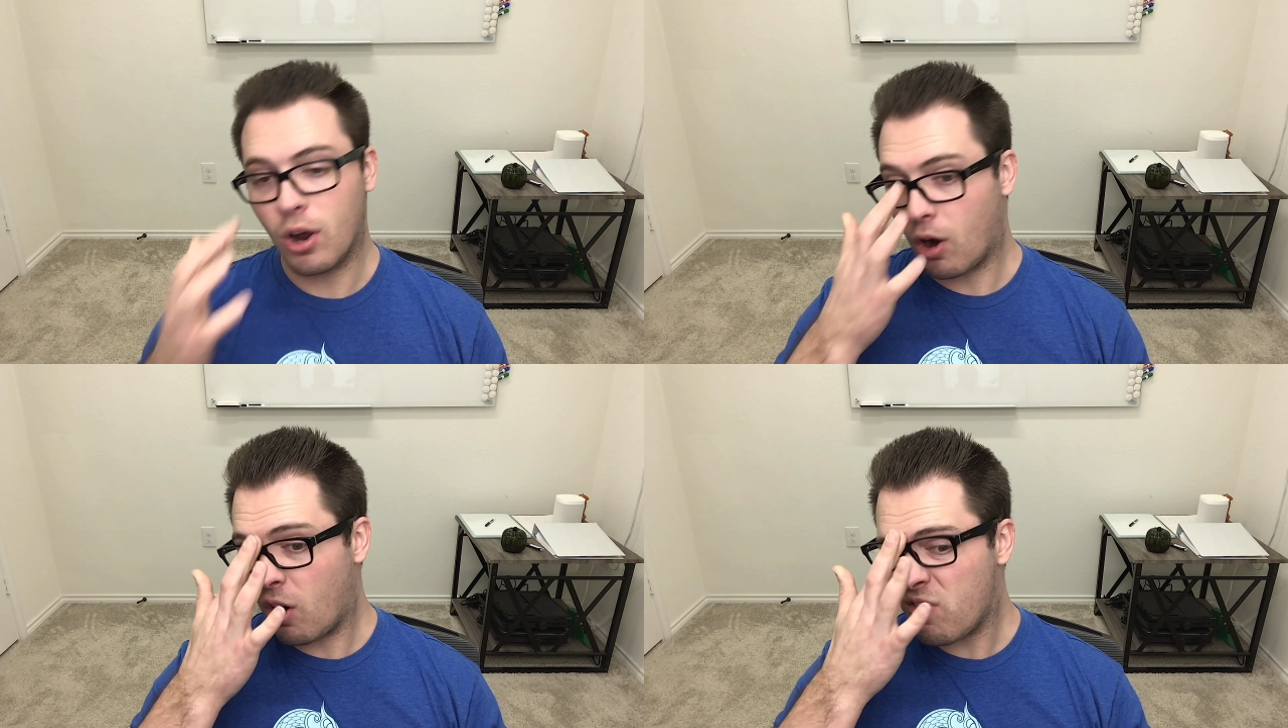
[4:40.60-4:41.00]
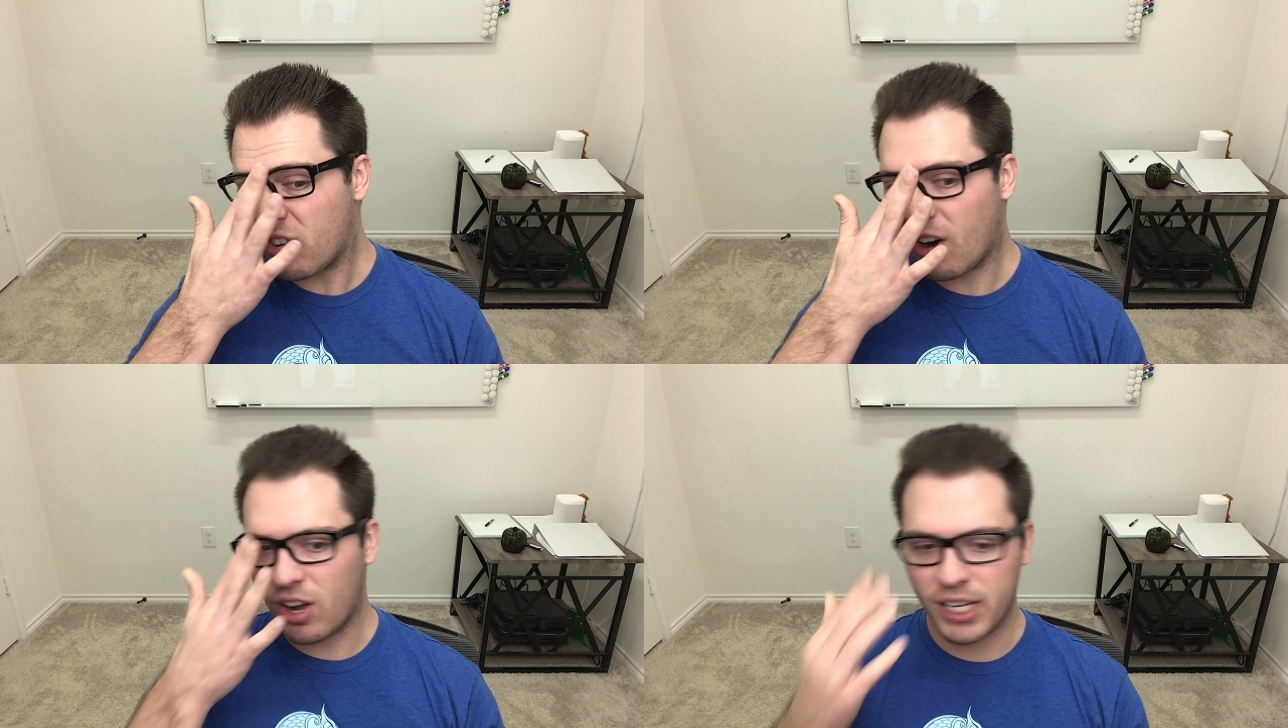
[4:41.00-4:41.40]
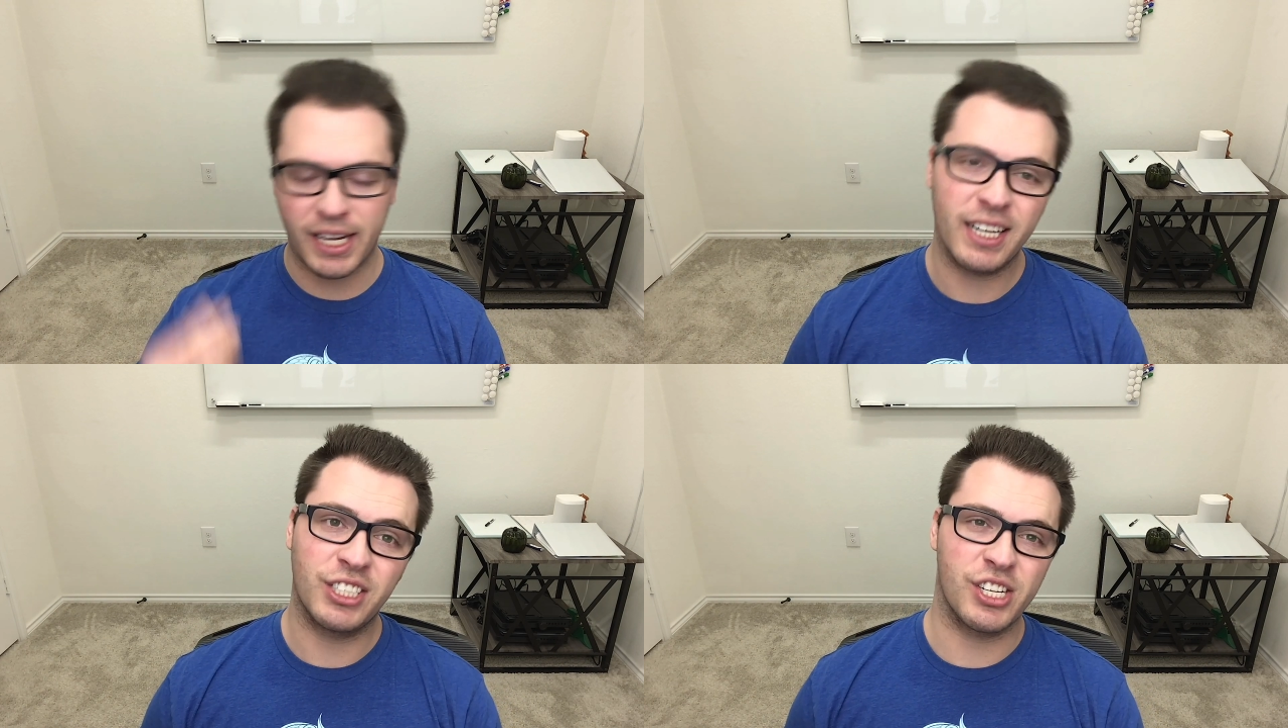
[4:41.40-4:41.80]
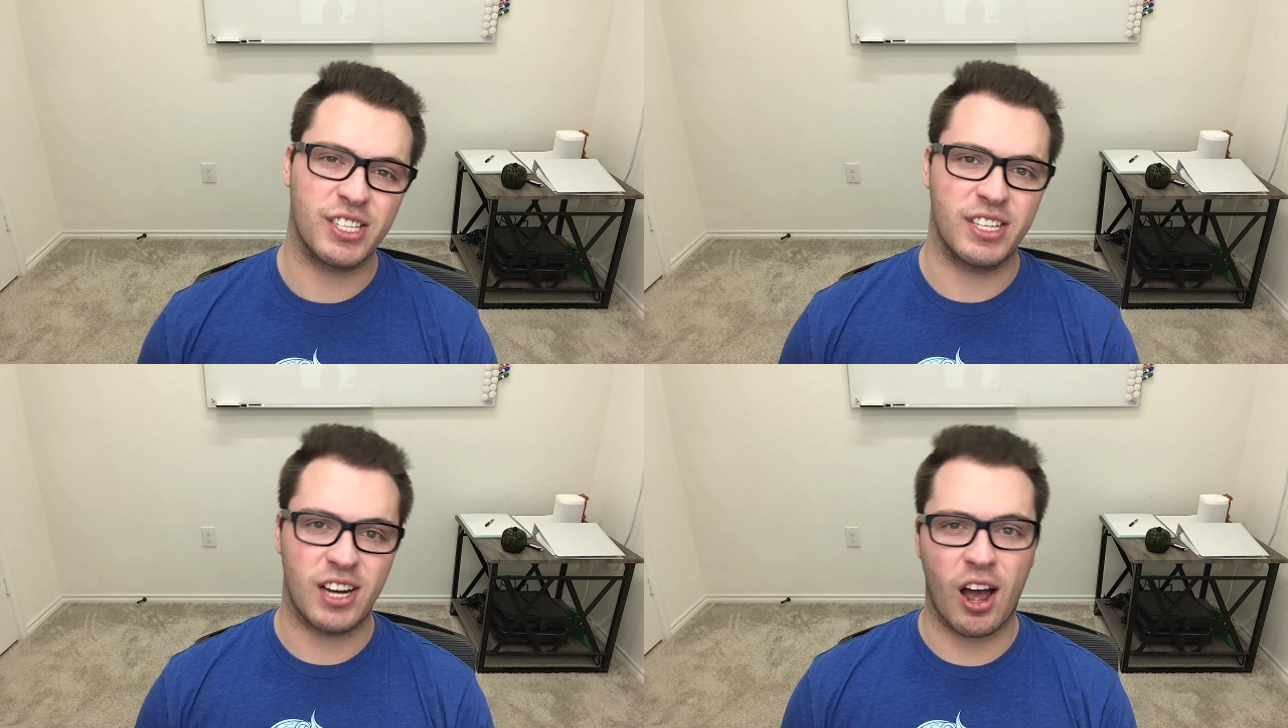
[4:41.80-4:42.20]
overall, it is just
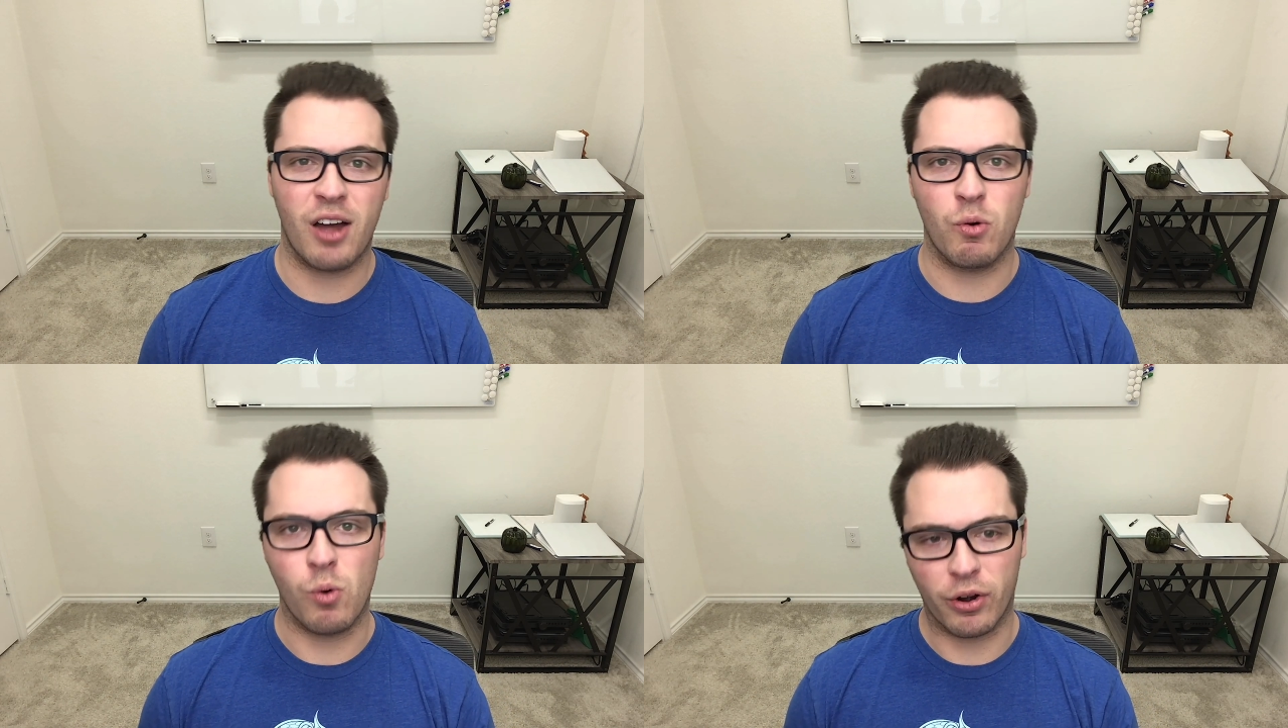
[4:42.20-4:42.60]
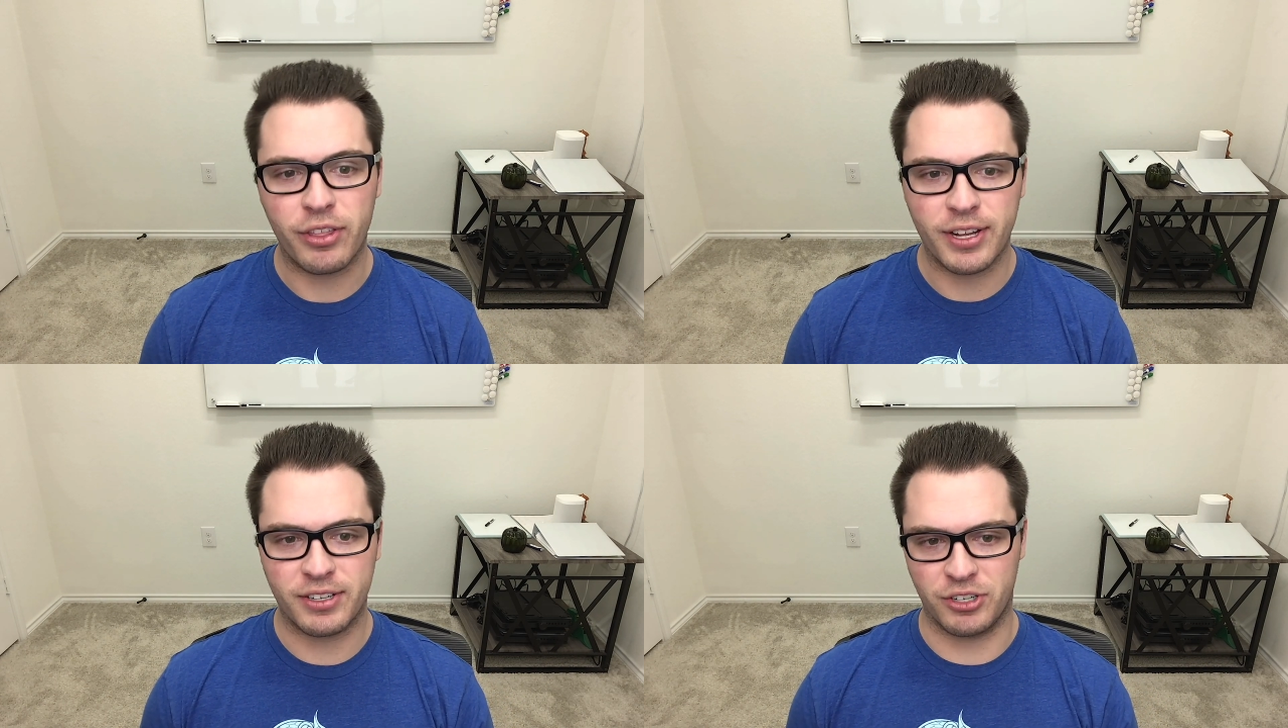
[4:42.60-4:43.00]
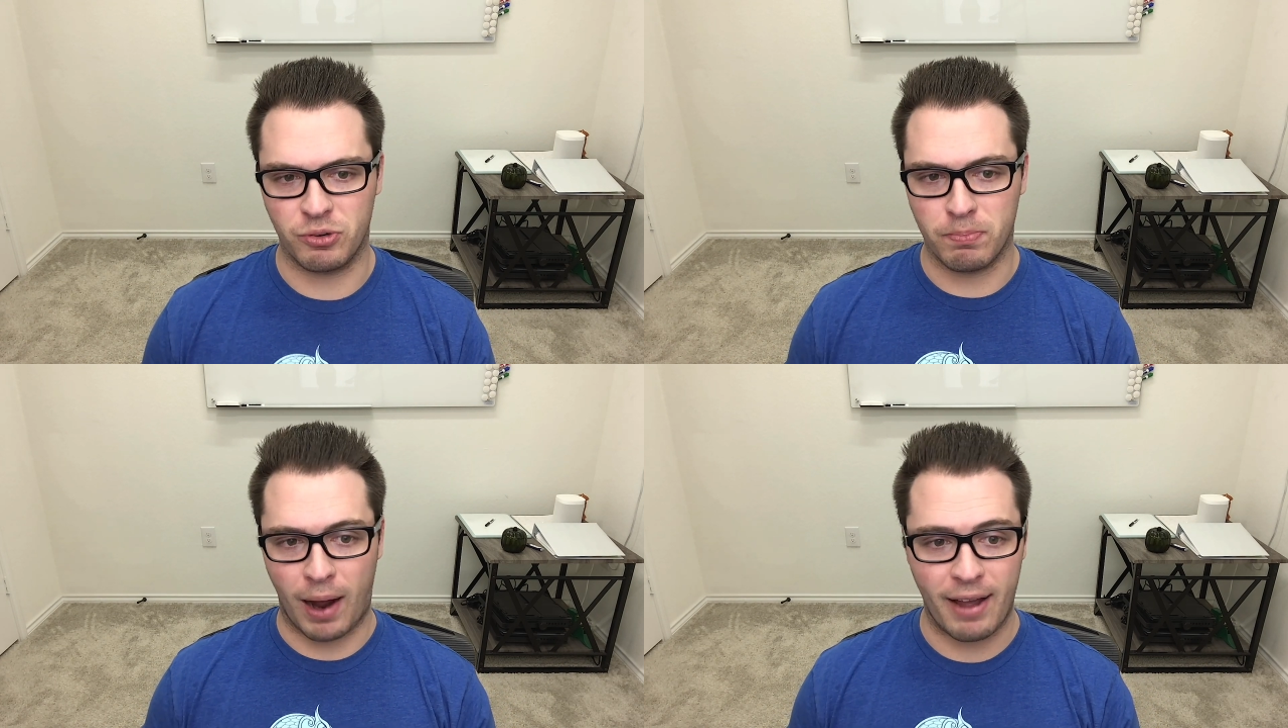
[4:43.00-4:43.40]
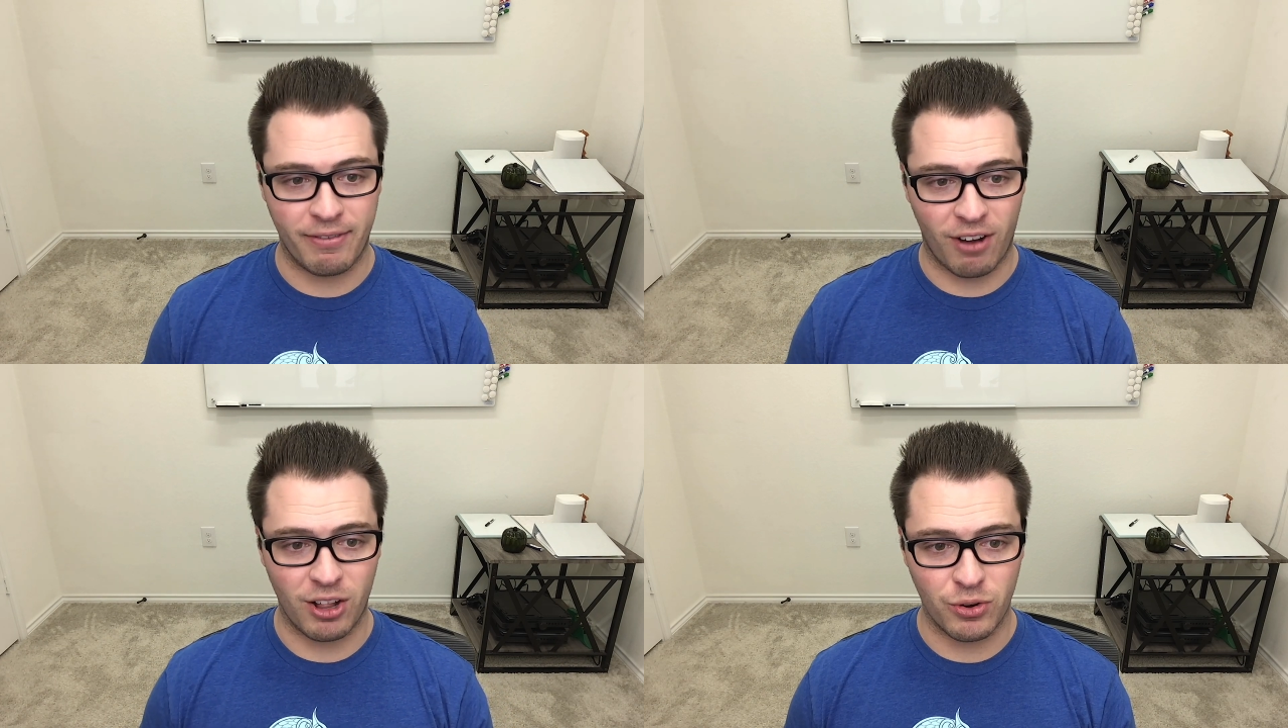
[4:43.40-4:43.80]
not worth it to buy
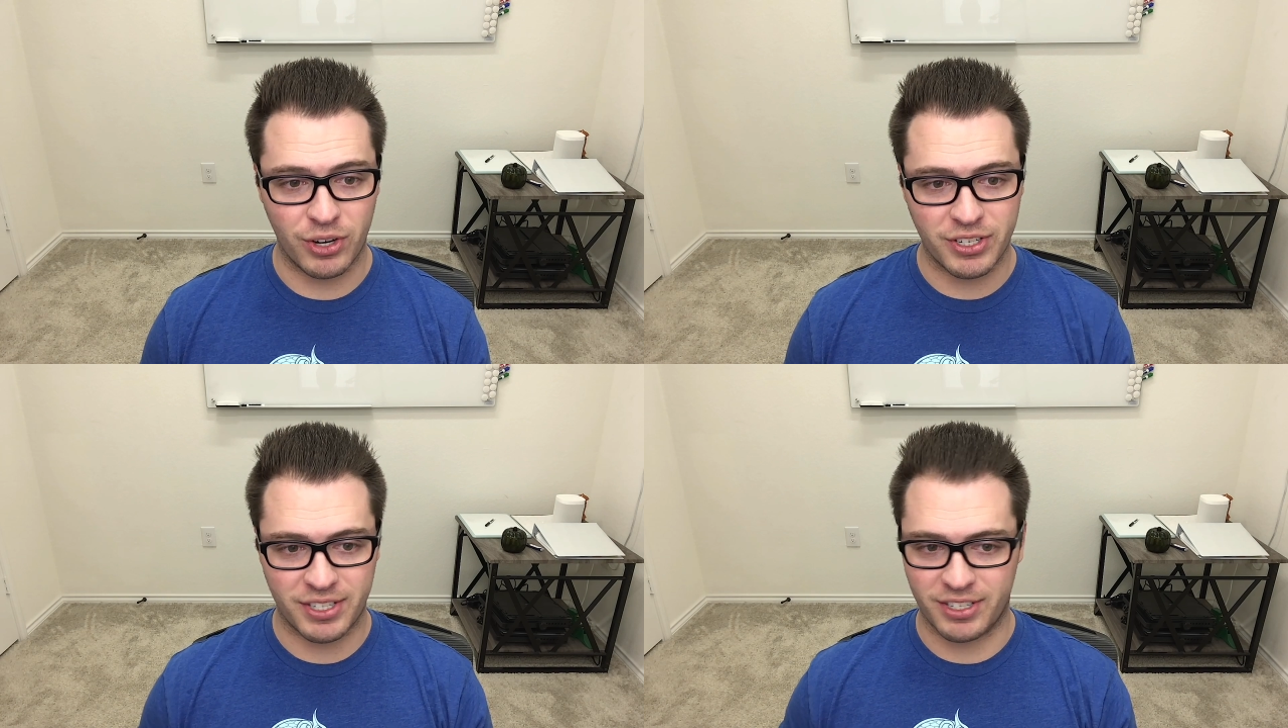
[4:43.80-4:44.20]
followers.